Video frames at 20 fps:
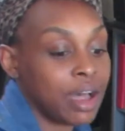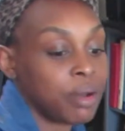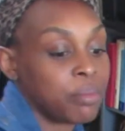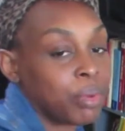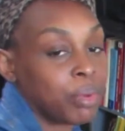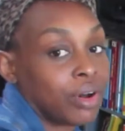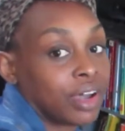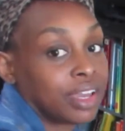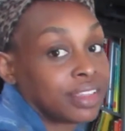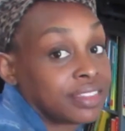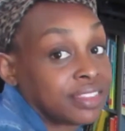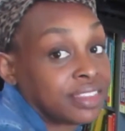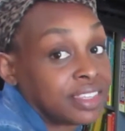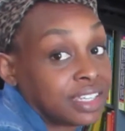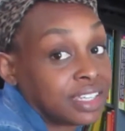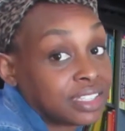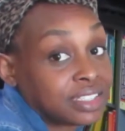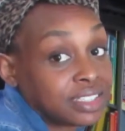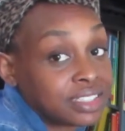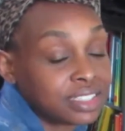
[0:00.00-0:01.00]
bought
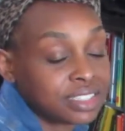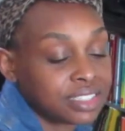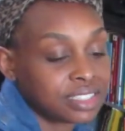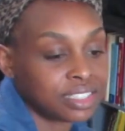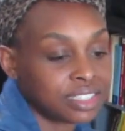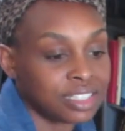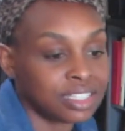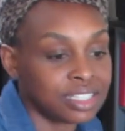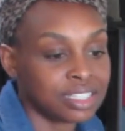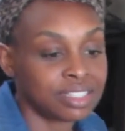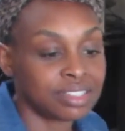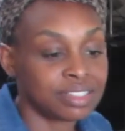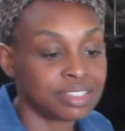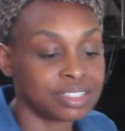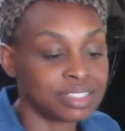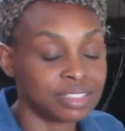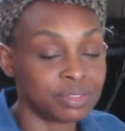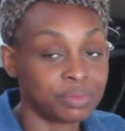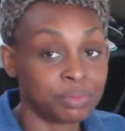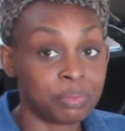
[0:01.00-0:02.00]
this
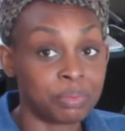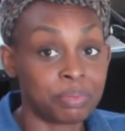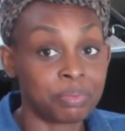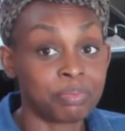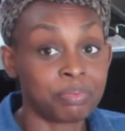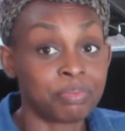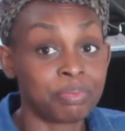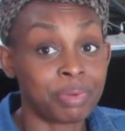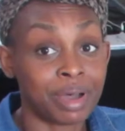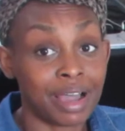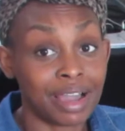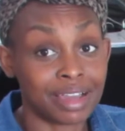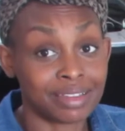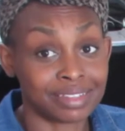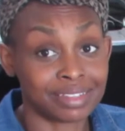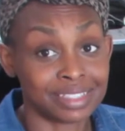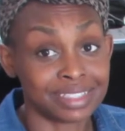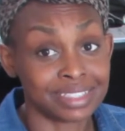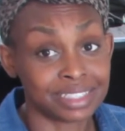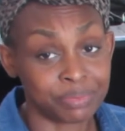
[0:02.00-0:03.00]
pot.
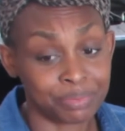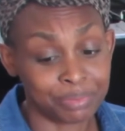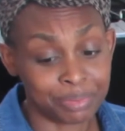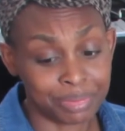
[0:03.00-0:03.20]
This